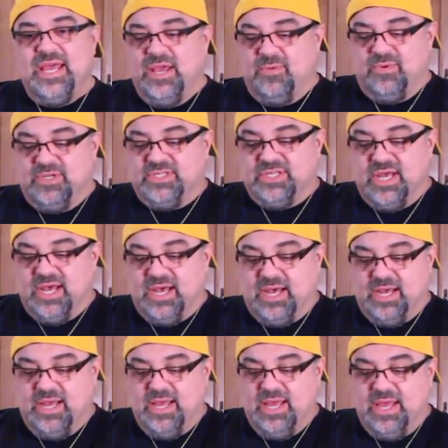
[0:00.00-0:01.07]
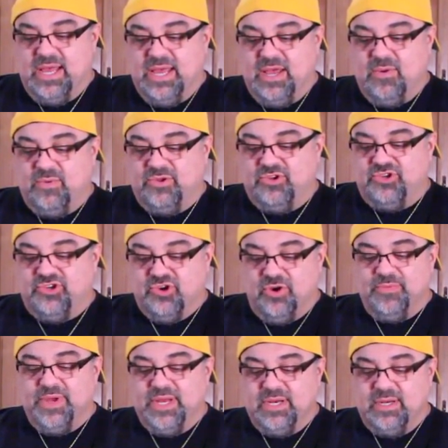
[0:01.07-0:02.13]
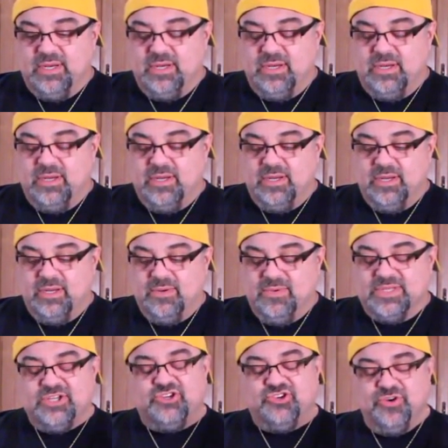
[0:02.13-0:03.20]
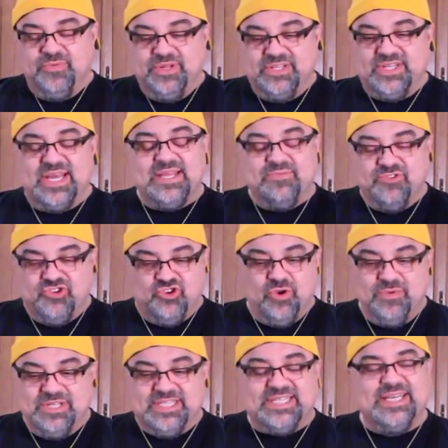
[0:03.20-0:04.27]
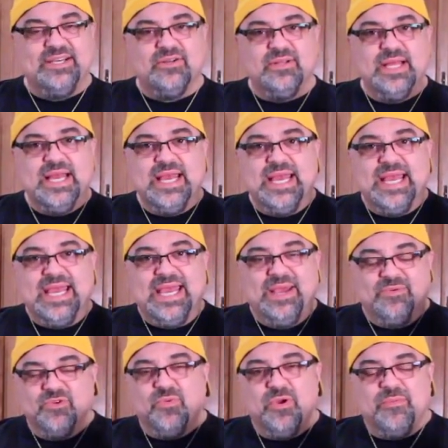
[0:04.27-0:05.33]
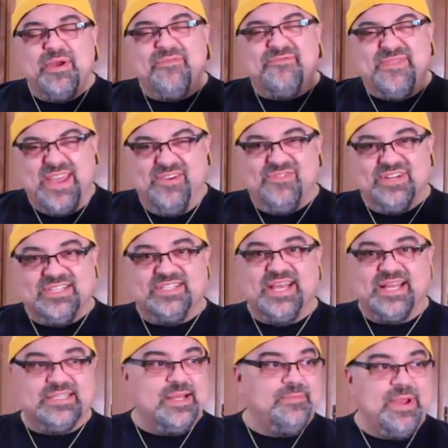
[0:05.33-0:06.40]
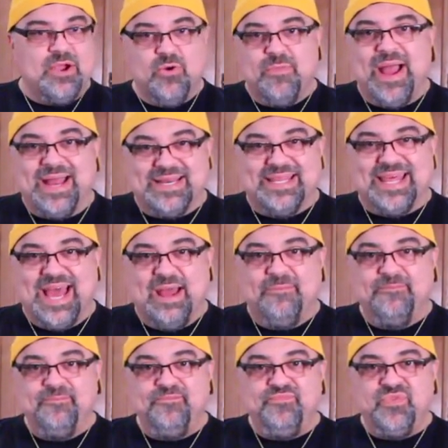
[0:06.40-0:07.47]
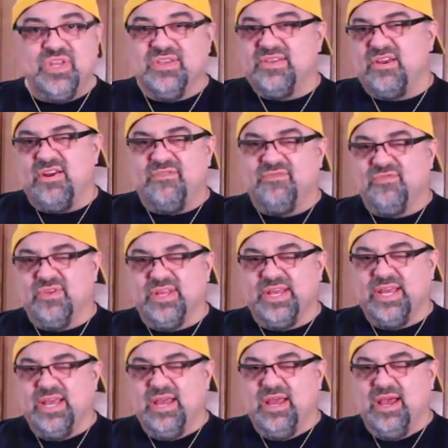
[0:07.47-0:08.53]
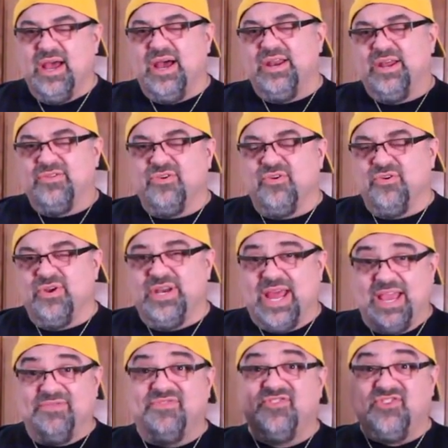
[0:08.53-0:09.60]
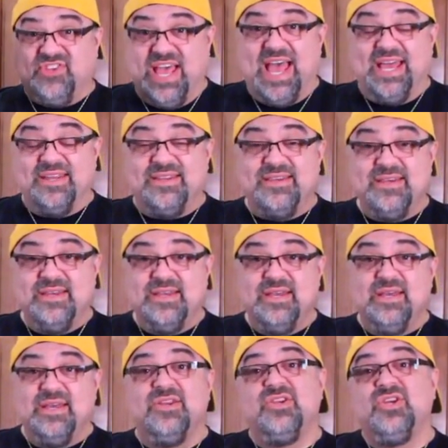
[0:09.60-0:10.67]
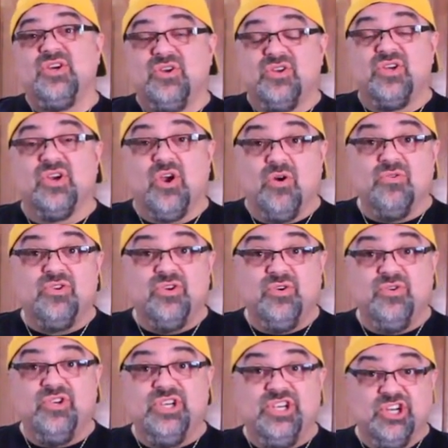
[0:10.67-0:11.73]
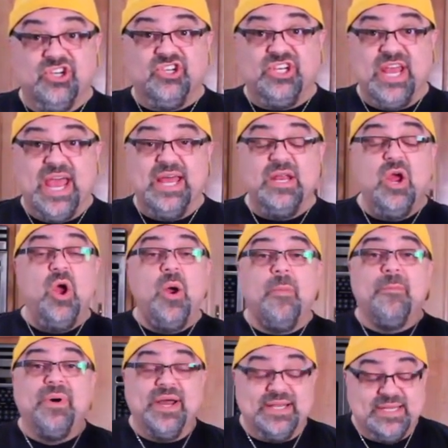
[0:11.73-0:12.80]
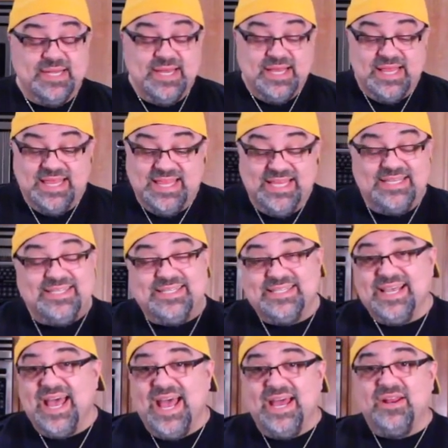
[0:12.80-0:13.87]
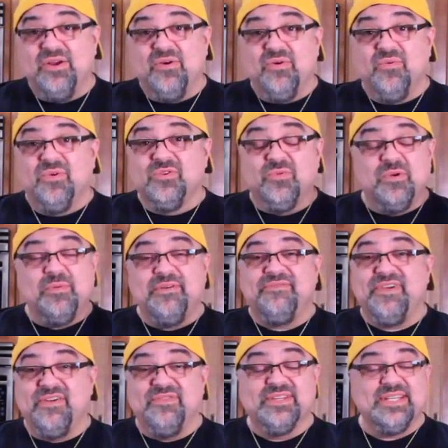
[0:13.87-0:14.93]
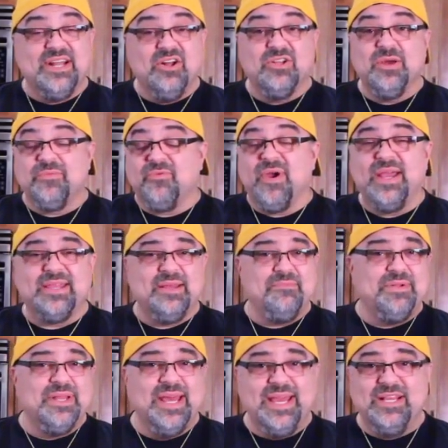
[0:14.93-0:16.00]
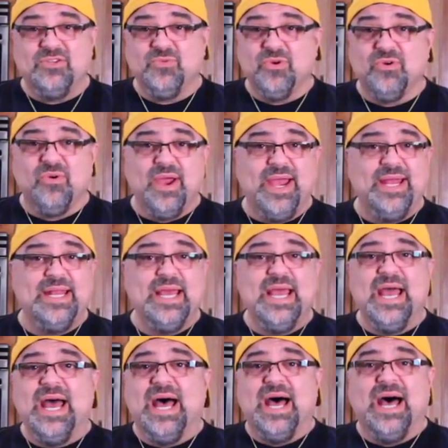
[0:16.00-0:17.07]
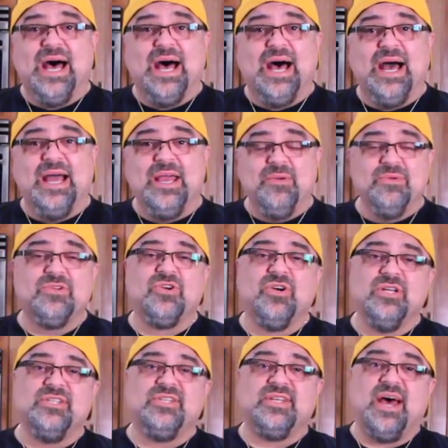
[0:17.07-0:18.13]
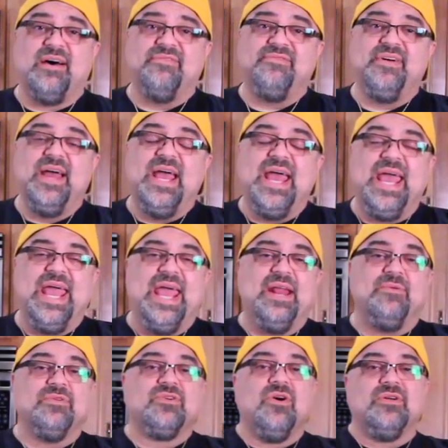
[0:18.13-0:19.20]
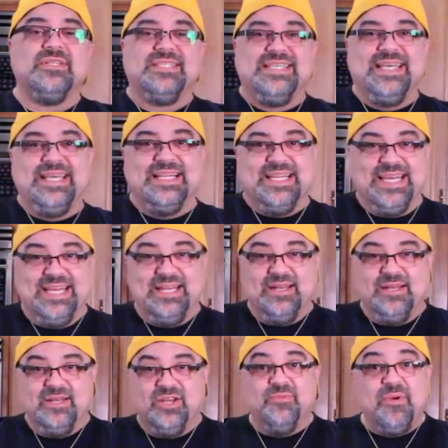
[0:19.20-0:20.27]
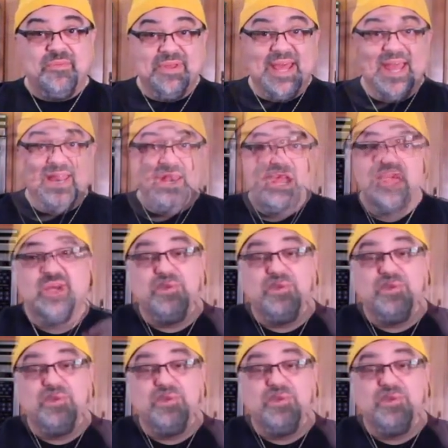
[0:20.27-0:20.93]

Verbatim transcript: It was, uh, it was German, was it German? I think it was German steel. It was one of my favorite sets. I might go back to that because I don't have really another knife set to, to go to just yet. But this set was one of my favorites. It held up great. The blades were great. Uh, it was good stuff. And it was called Zelite. You remember that?